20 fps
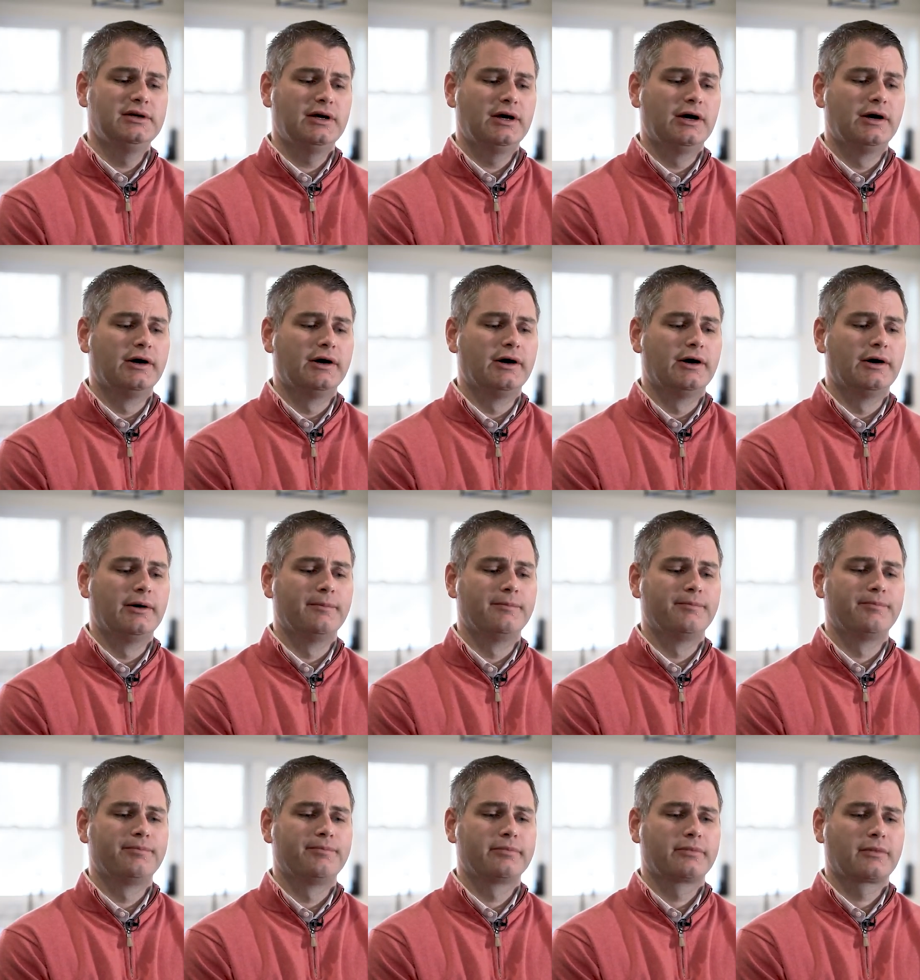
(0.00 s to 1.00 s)

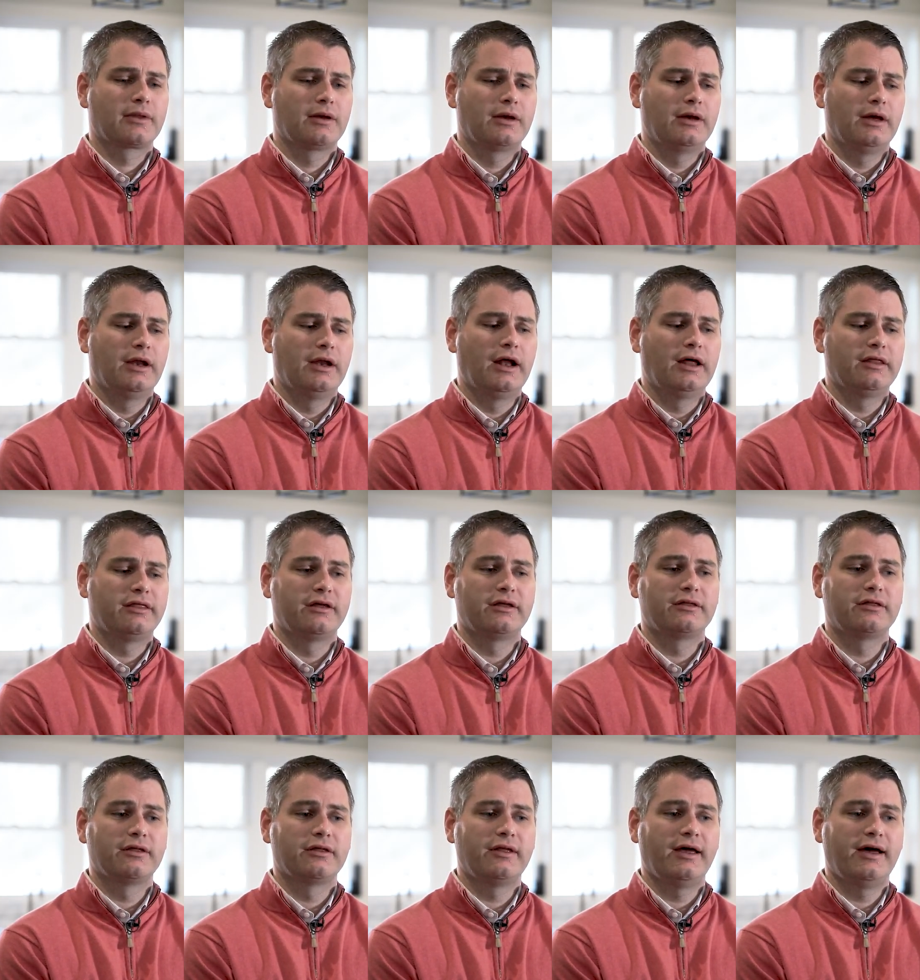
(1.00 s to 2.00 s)
And I
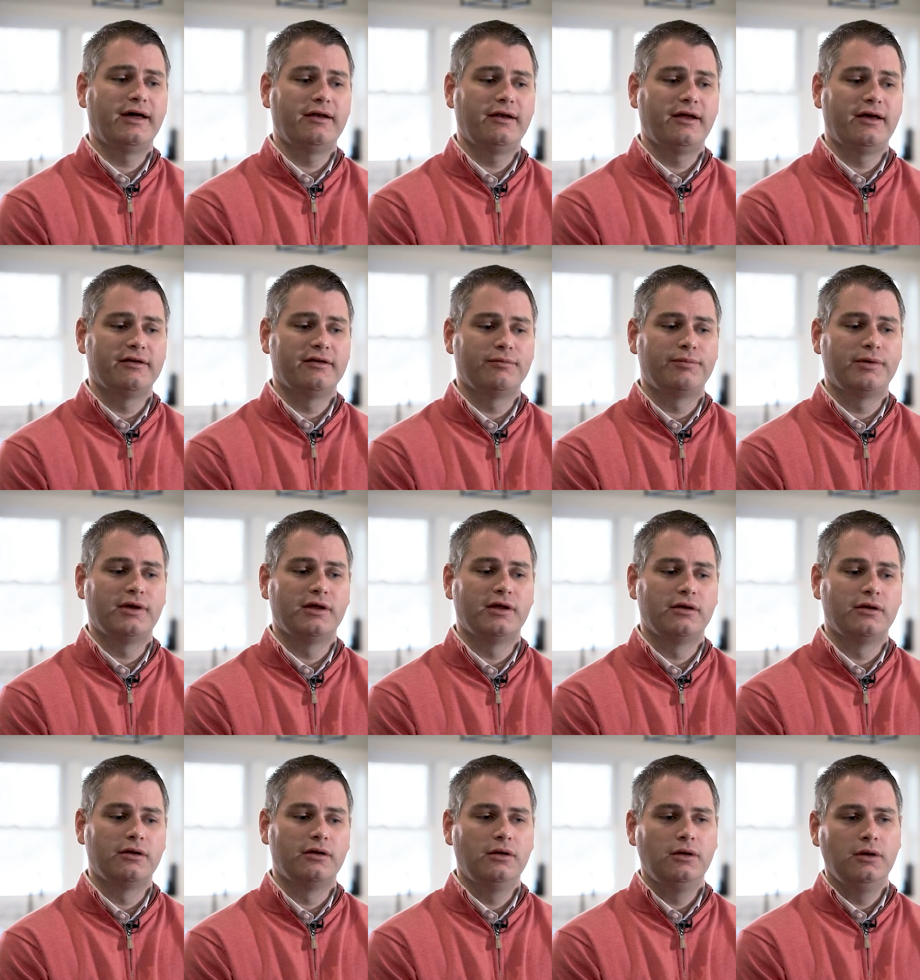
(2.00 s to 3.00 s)
think that has
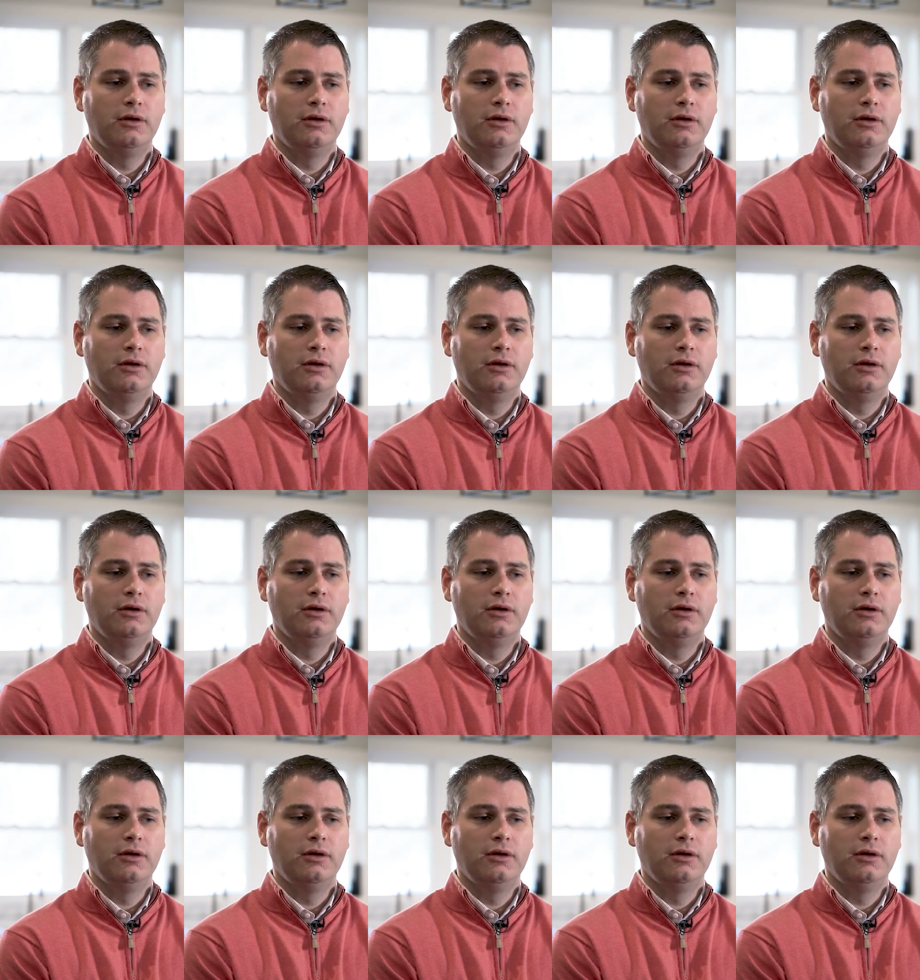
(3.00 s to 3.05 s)
been